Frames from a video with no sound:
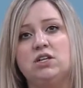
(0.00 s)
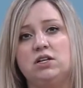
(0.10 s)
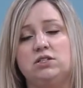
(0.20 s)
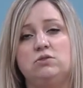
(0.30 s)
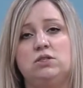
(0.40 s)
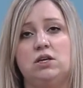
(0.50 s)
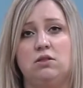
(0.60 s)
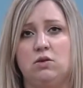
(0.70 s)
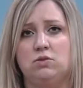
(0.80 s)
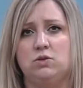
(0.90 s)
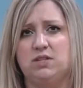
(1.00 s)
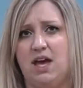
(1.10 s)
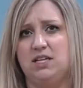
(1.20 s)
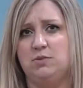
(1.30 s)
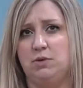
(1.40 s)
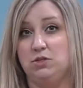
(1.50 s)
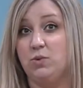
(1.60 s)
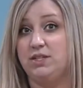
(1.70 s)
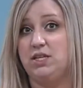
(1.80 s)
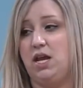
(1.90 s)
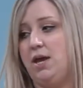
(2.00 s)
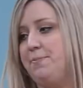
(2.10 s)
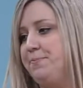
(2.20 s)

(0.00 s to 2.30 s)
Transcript: are using a low-dose aspirin twice a day.